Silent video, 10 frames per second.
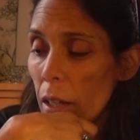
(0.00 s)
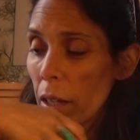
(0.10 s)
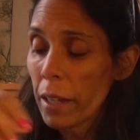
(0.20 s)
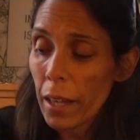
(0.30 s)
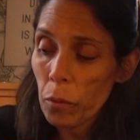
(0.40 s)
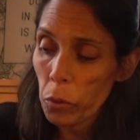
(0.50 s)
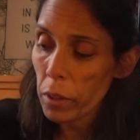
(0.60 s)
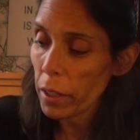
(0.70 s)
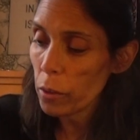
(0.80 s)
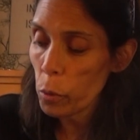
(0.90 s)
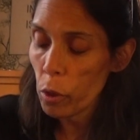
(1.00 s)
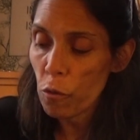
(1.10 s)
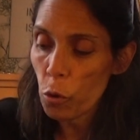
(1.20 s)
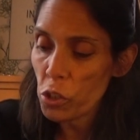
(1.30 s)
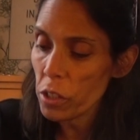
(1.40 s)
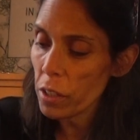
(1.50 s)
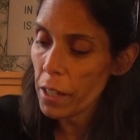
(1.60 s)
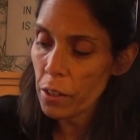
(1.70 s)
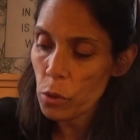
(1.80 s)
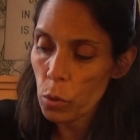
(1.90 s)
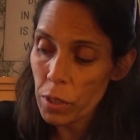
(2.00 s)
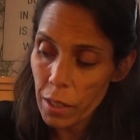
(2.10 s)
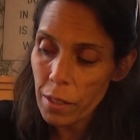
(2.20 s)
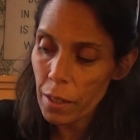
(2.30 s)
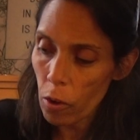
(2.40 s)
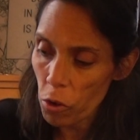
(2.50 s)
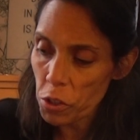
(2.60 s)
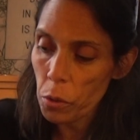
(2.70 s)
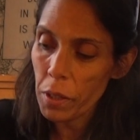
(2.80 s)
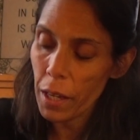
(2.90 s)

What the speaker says: again, with like the Wheel of Fortune, the Ten of Swords is also the